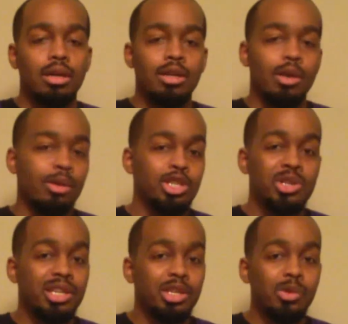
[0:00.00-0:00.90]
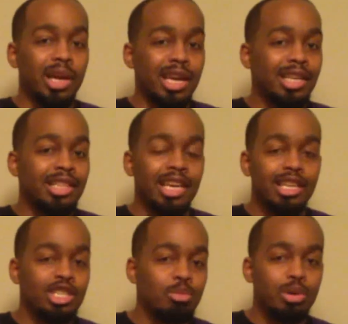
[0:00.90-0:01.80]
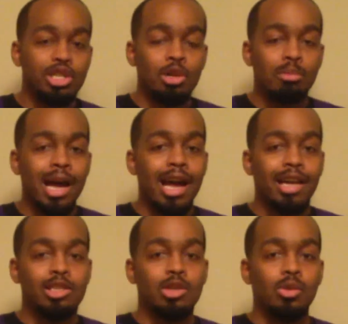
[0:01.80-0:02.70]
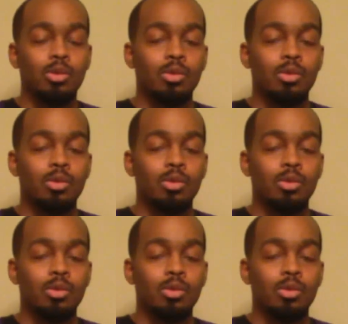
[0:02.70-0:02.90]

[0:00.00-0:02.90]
Know that you can do anything that you put your mind to.